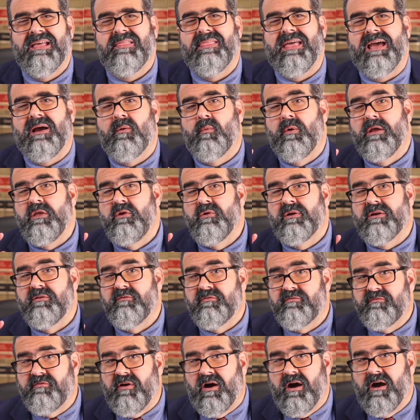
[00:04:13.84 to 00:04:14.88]
That way you can
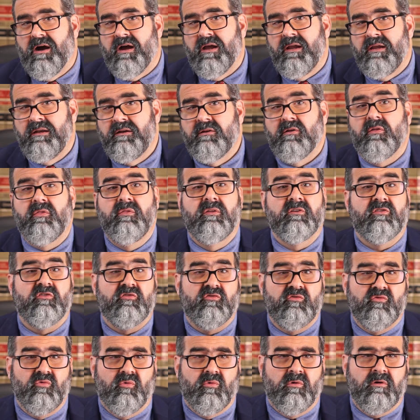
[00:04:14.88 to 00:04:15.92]
find the
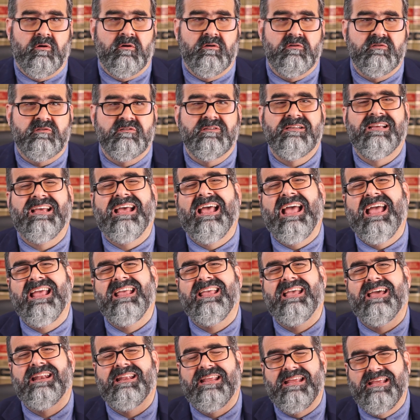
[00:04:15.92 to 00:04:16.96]
stores
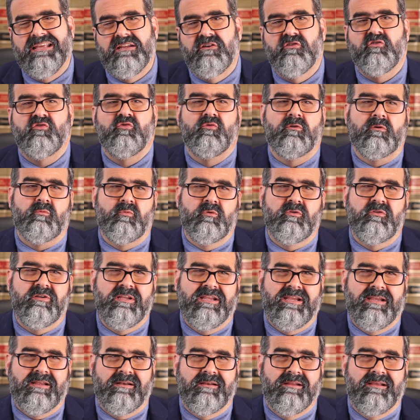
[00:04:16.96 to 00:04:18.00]
and get into a
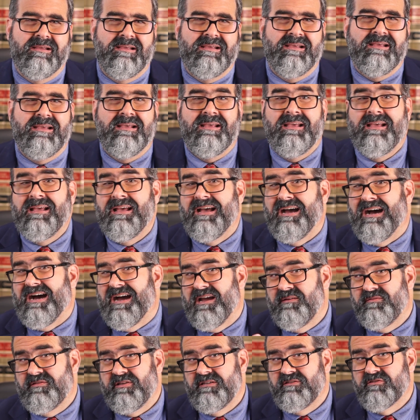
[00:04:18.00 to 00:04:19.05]
routine.
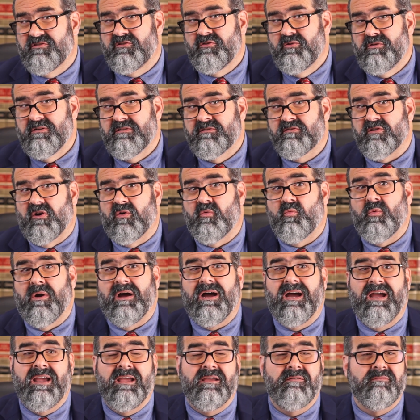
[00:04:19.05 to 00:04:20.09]
I've seen students
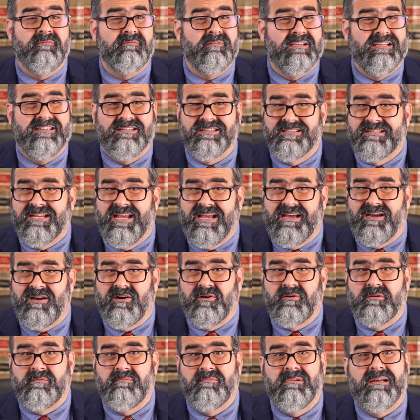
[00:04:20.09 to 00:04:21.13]
arrive into
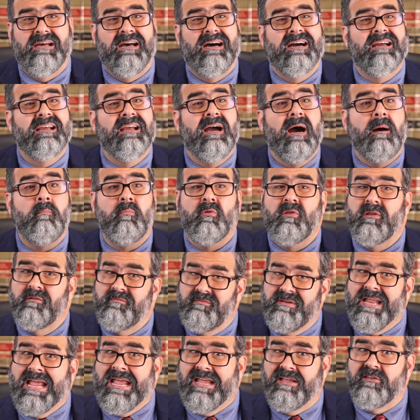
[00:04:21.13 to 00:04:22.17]
town a couple
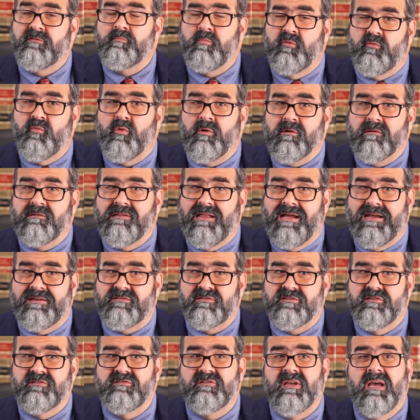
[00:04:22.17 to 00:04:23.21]
of days before
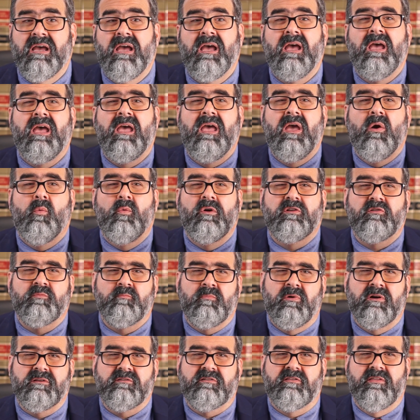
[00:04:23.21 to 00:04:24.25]
classes, which
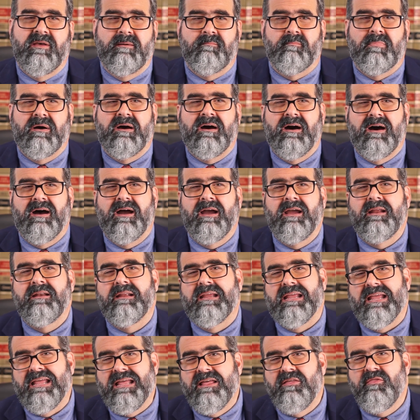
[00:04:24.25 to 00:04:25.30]
puts them behind
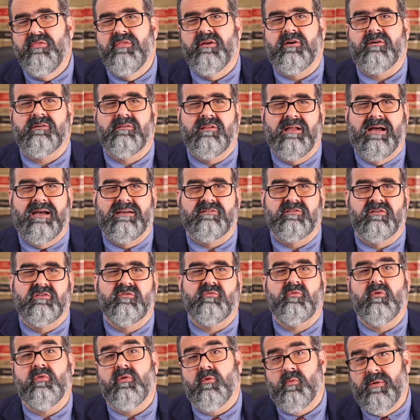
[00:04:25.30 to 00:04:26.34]
in their classes
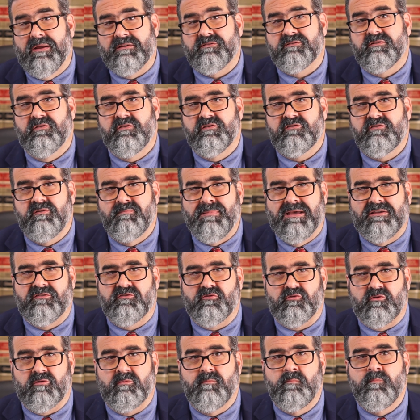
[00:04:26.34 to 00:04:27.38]
for the rest of the
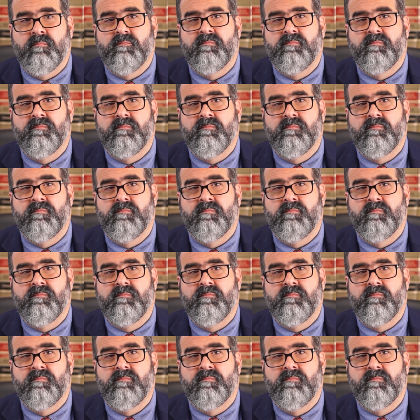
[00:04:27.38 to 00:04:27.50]
semester.